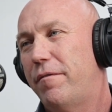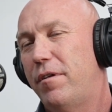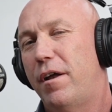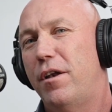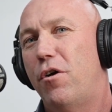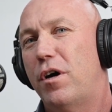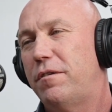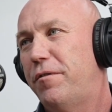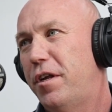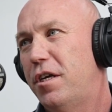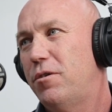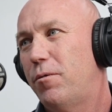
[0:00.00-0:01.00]
a nice
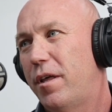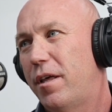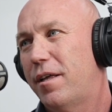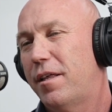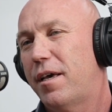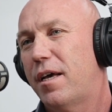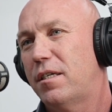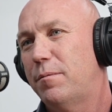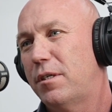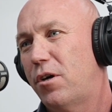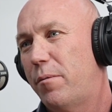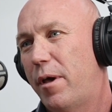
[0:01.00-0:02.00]
finish where the
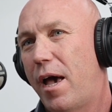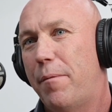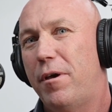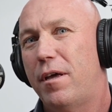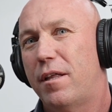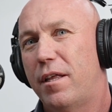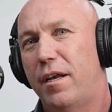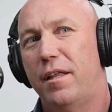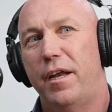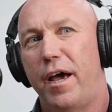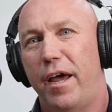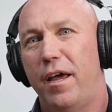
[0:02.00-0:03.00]
customer's going to be happy. And at the end of
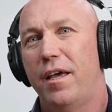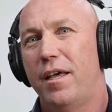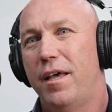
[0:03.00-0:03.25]
the day,